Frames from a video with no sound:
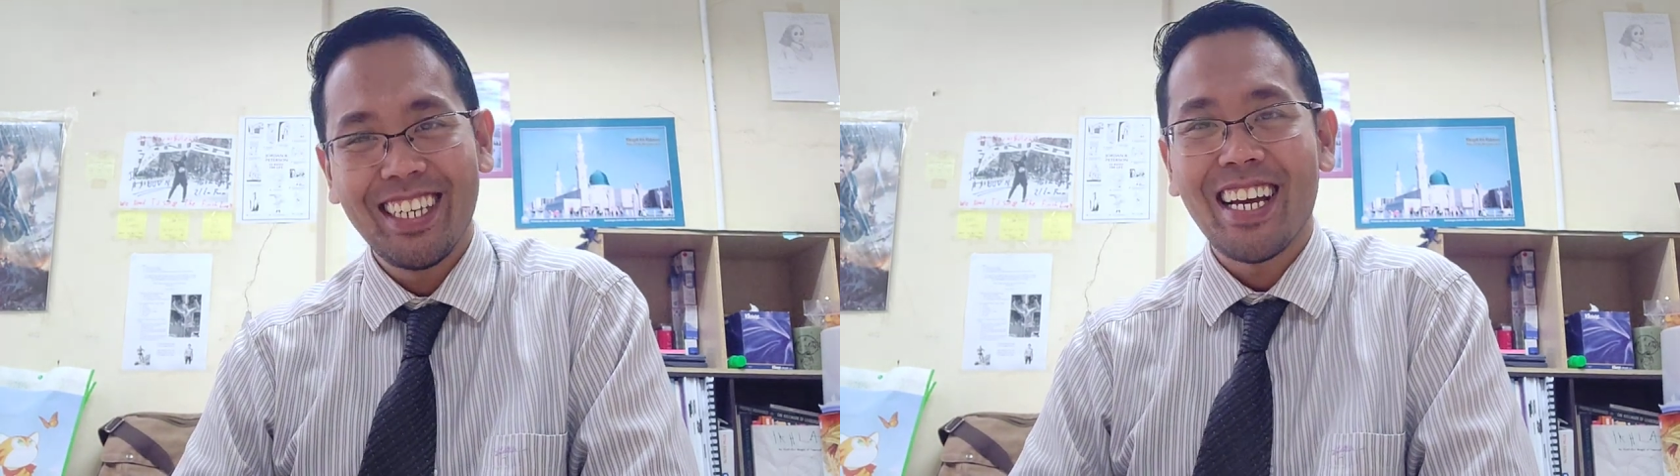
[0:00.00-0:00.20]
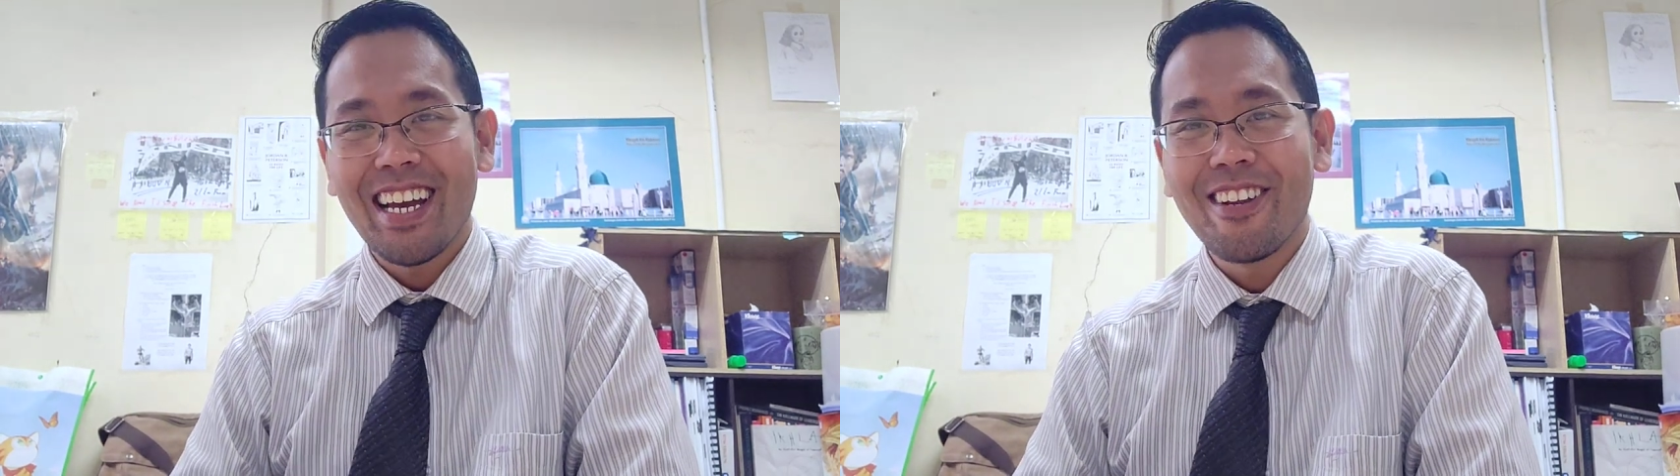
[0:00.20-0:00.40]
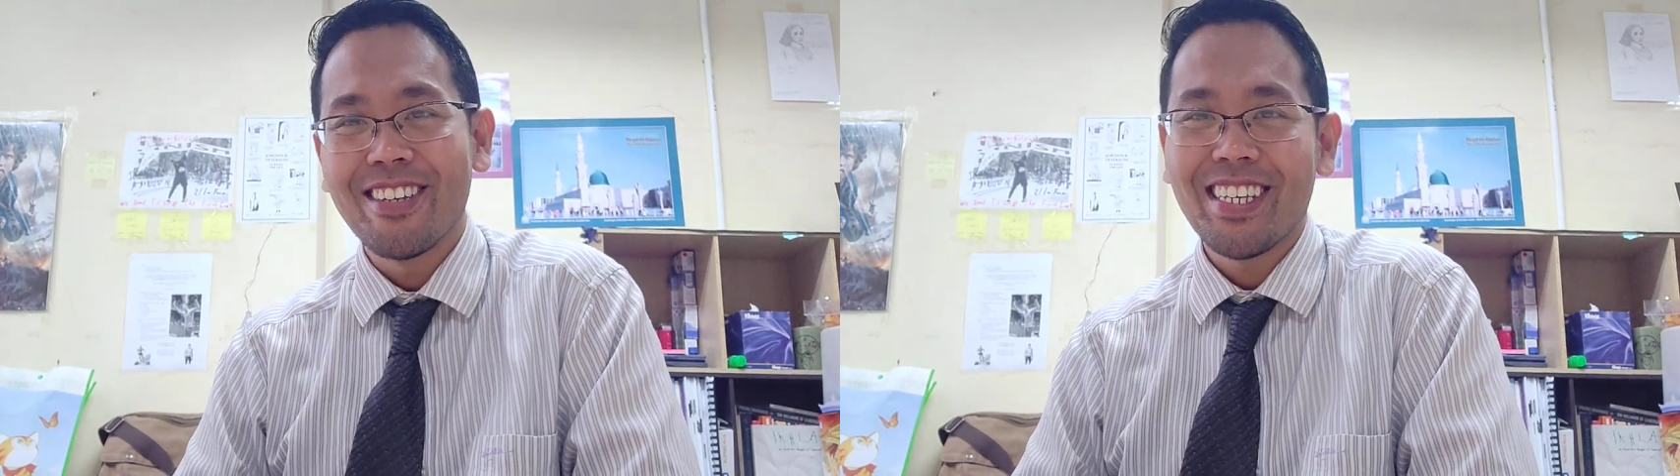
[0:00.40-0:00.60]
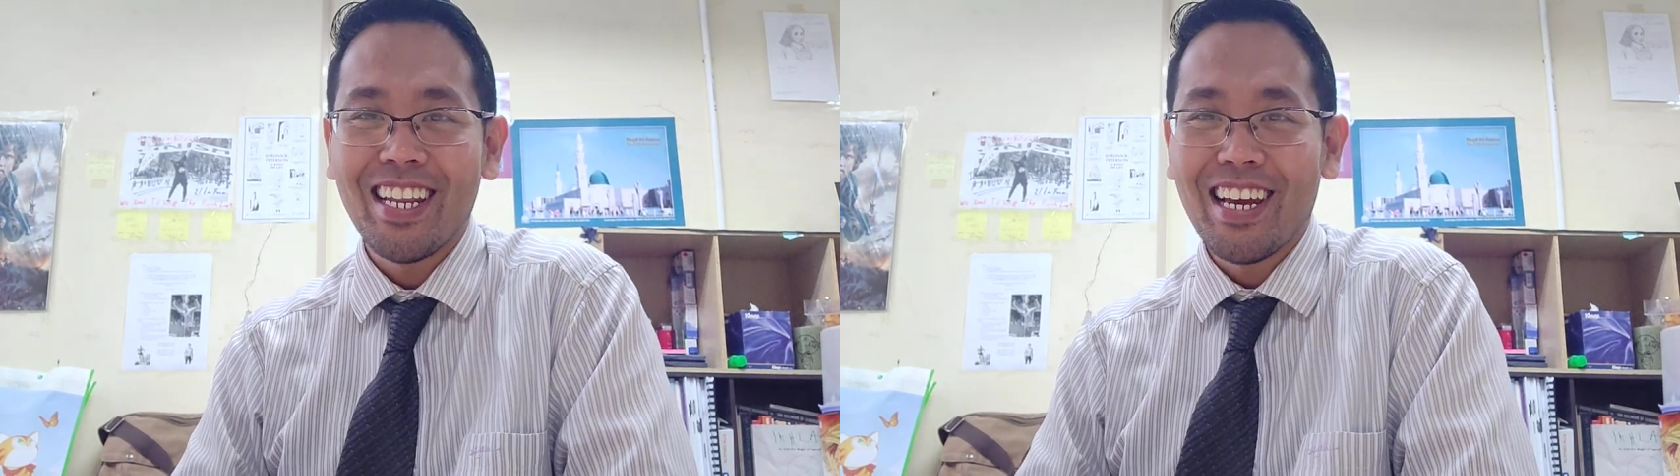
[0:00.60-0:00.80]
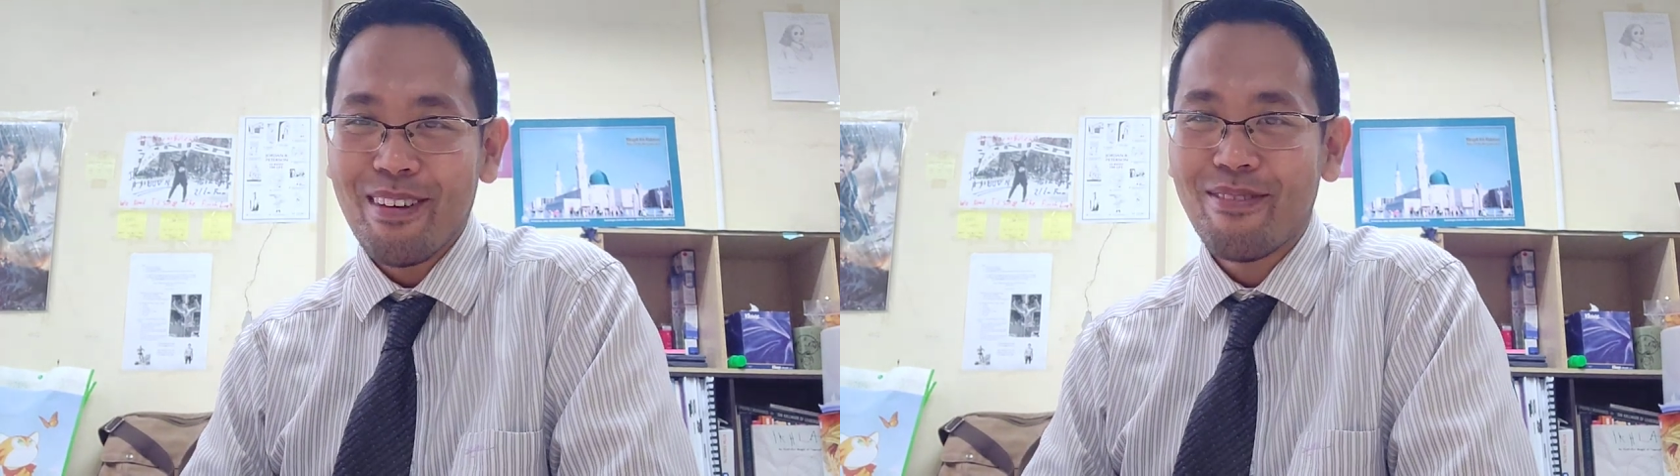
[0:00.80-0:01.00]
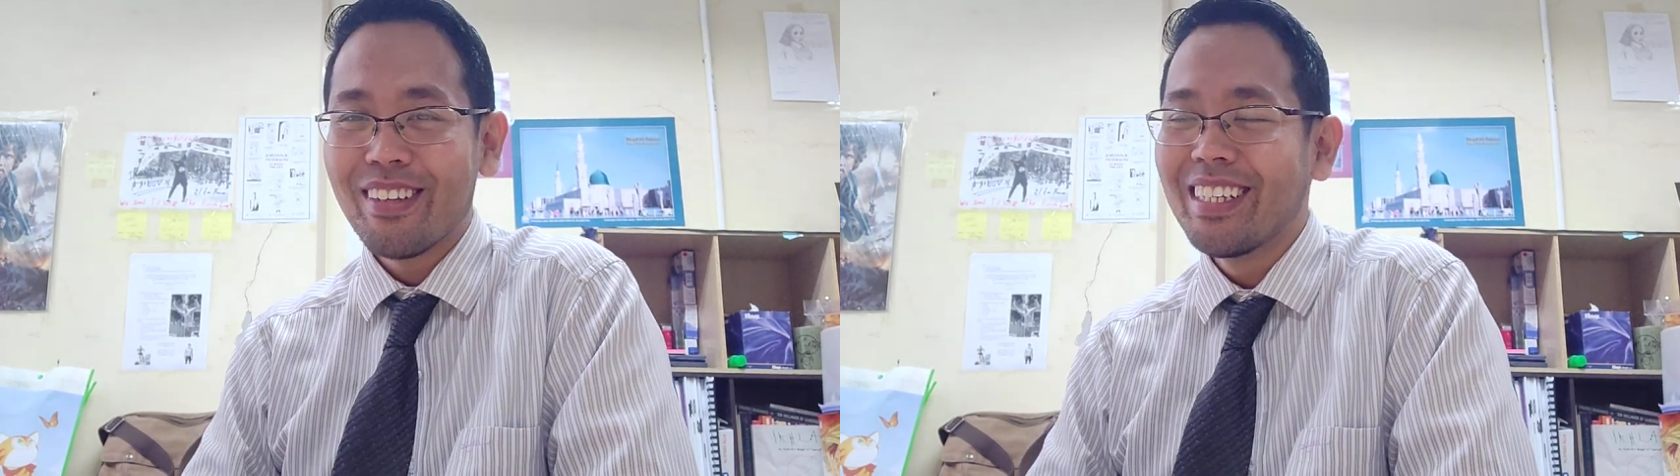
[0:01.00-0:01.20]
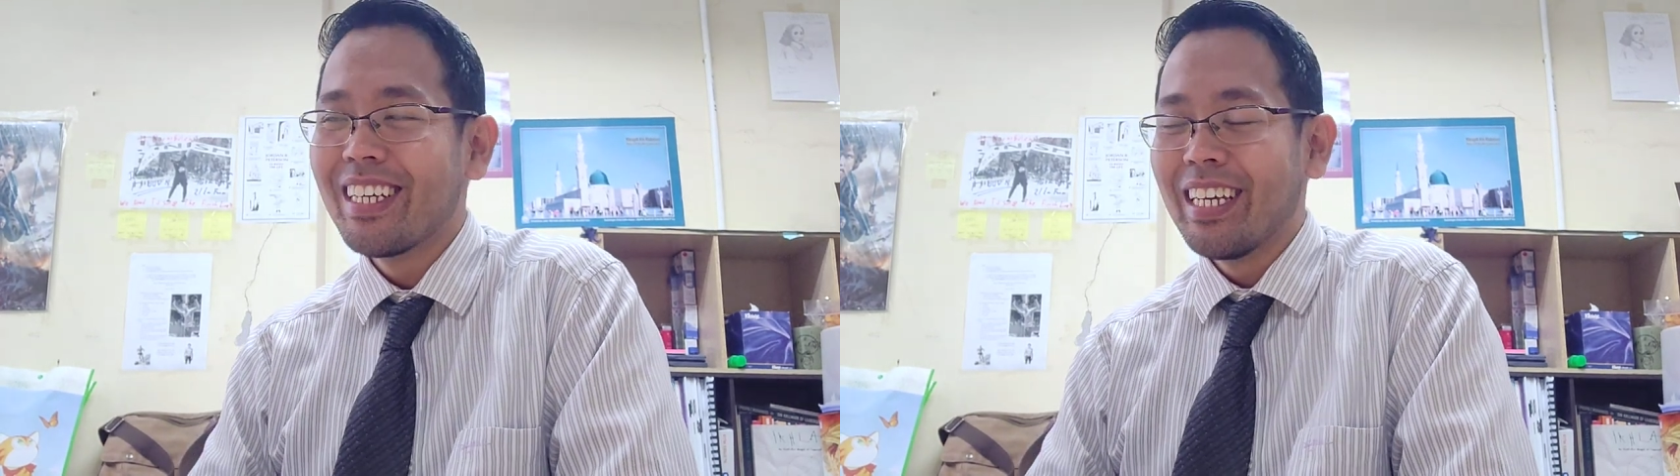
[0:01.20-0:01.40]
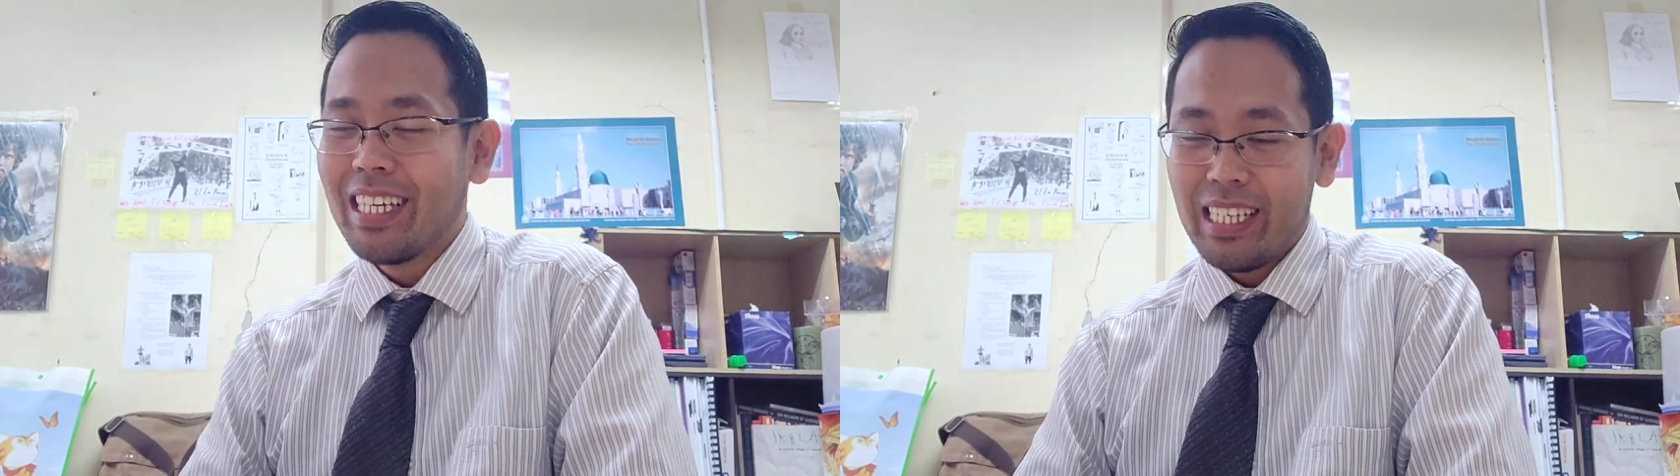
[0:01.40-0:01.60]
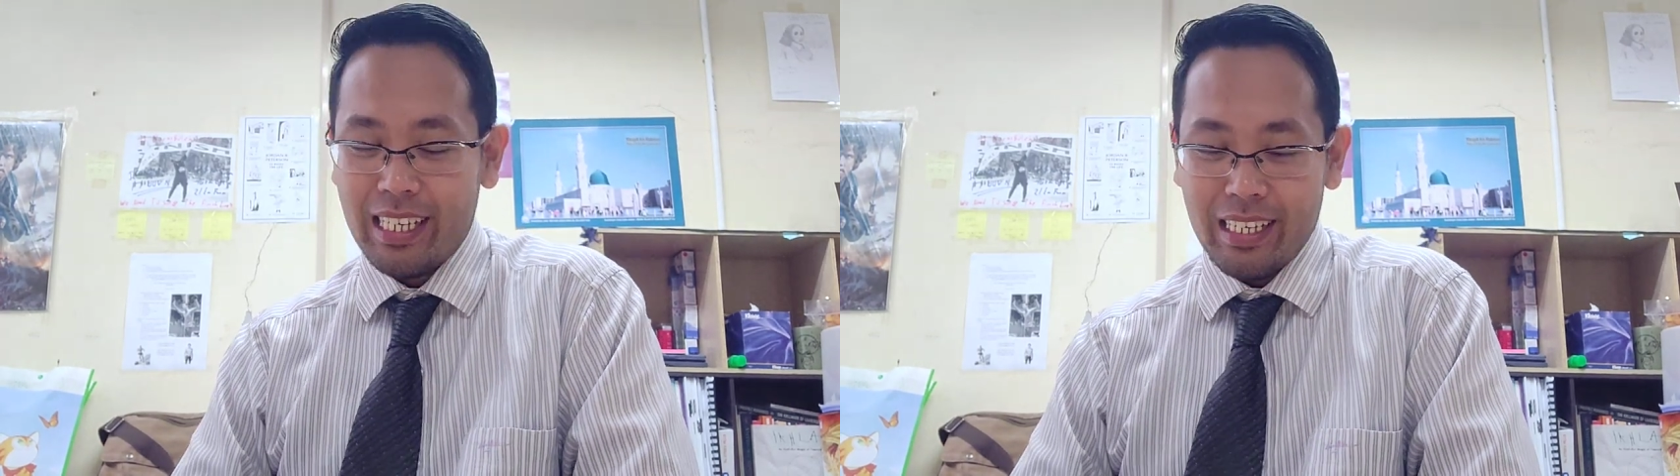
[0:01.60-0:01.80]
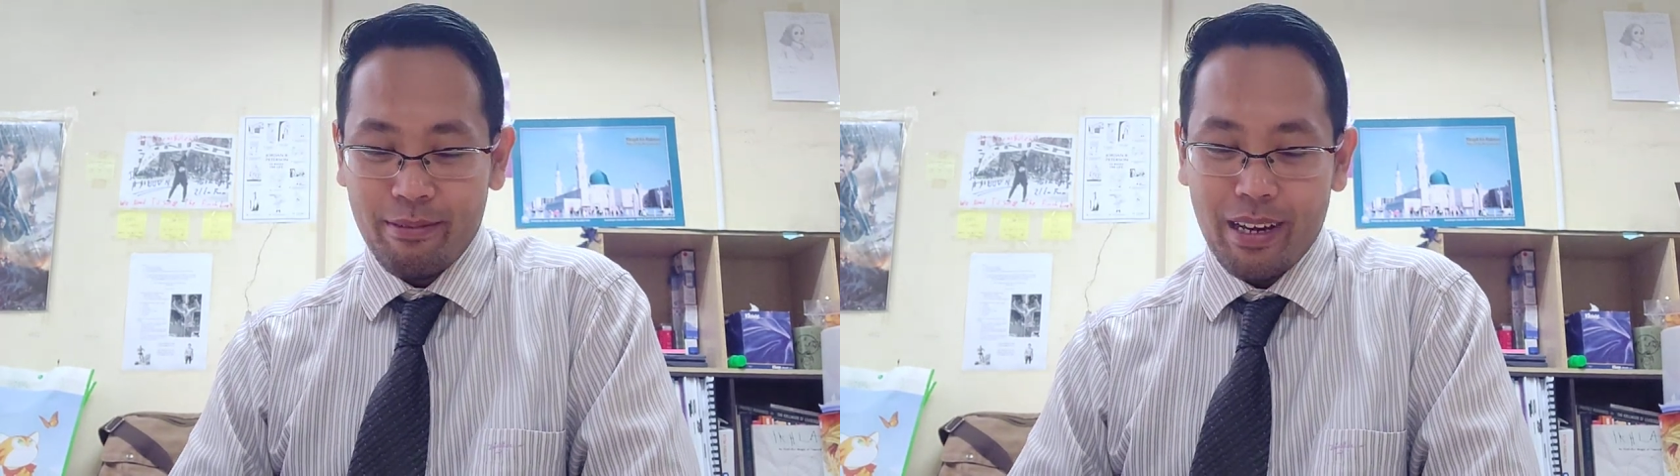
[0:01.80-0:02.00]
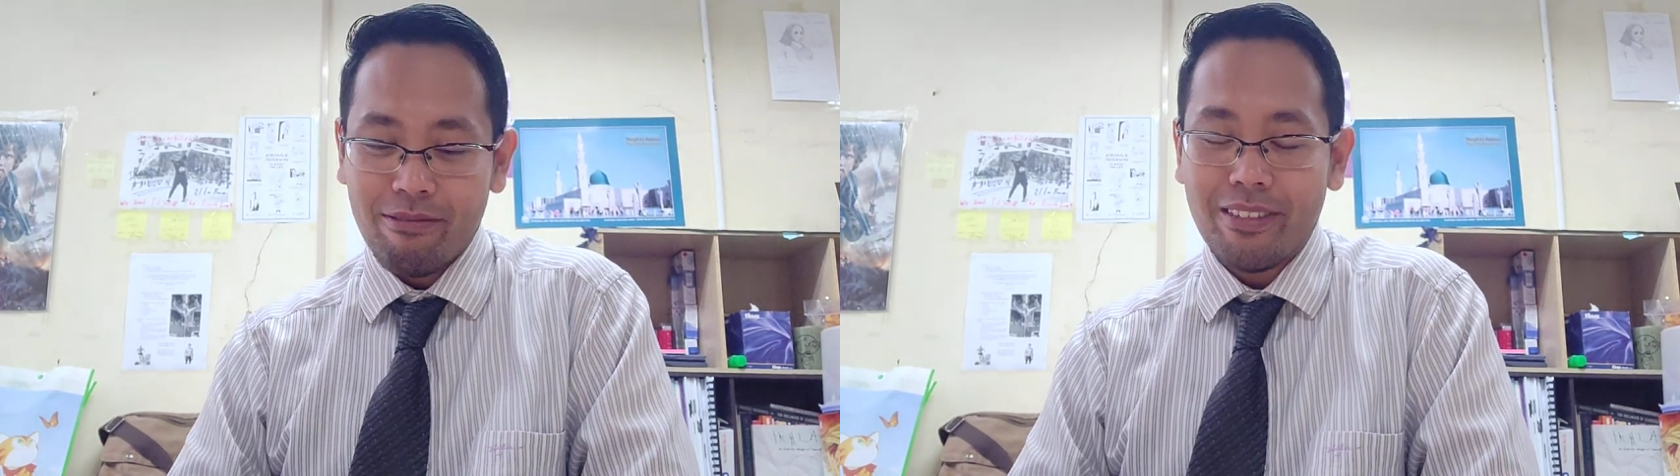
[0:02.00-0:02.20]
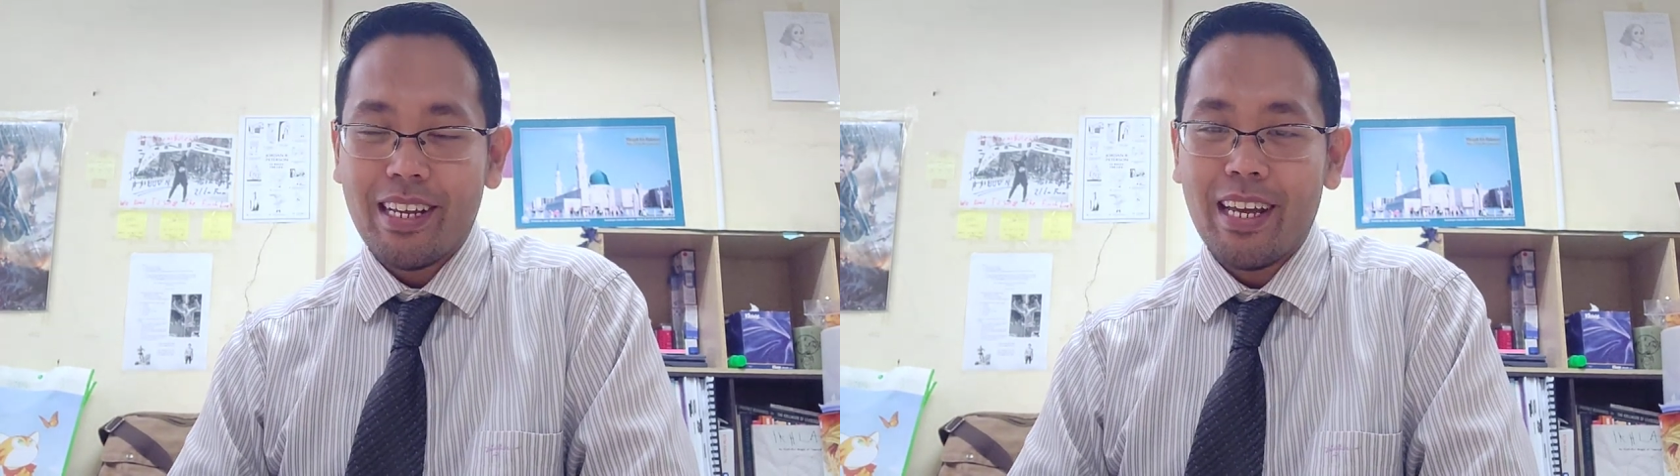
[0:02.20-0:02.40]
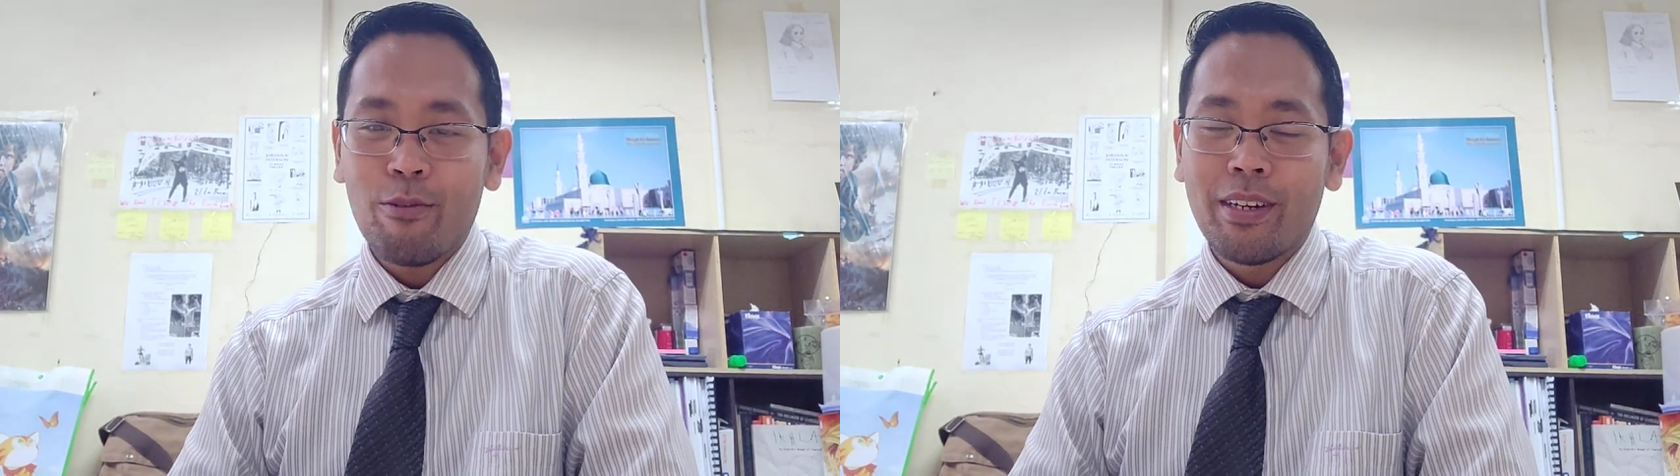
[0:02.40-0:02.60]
Yeah, in a sad life. But after that,